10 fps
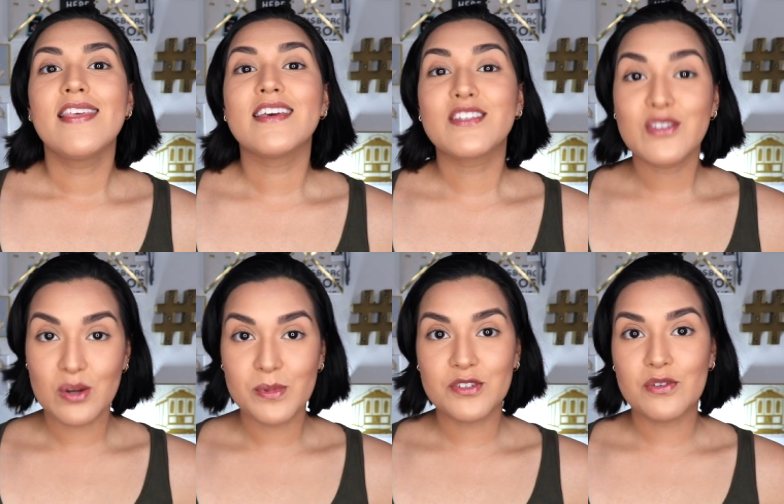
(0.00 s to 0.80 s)
Thanks
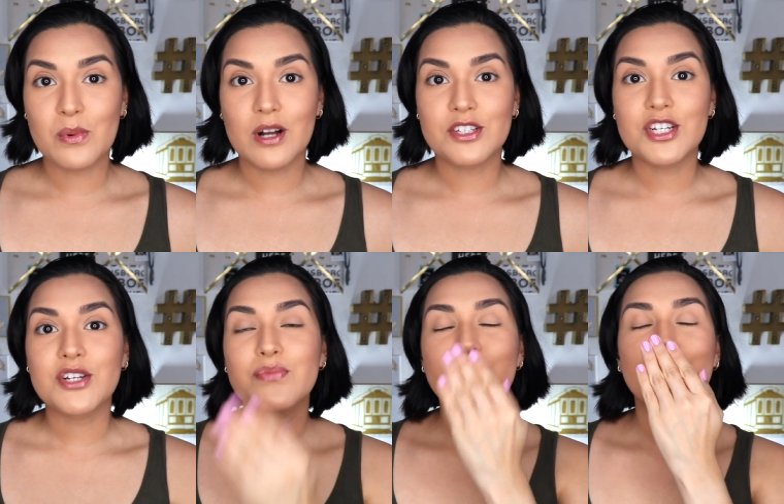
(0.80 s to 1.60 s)
so much for
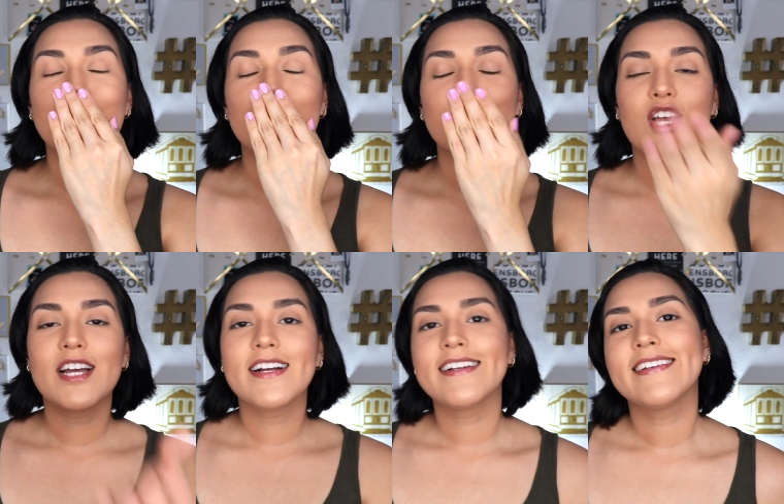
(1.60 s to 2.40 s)
watching.
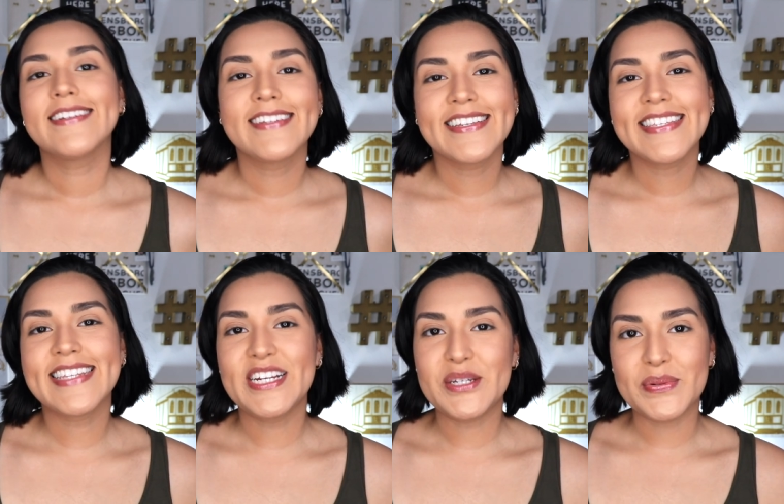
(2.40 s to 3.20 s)

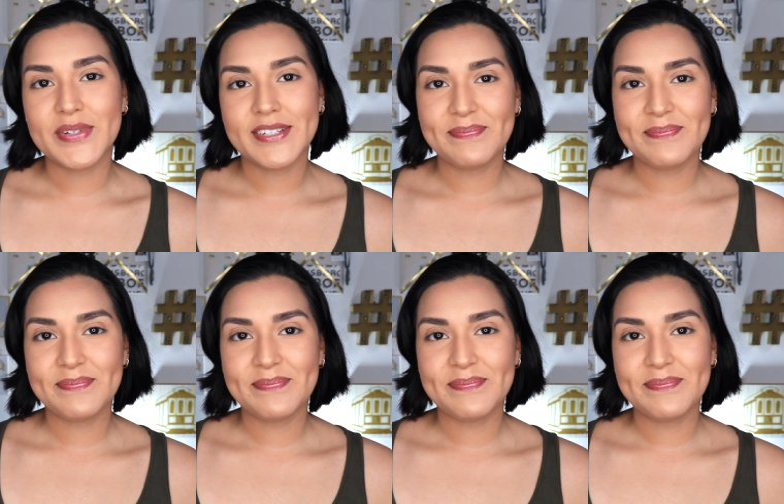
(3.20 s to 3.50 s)
Stay tuned.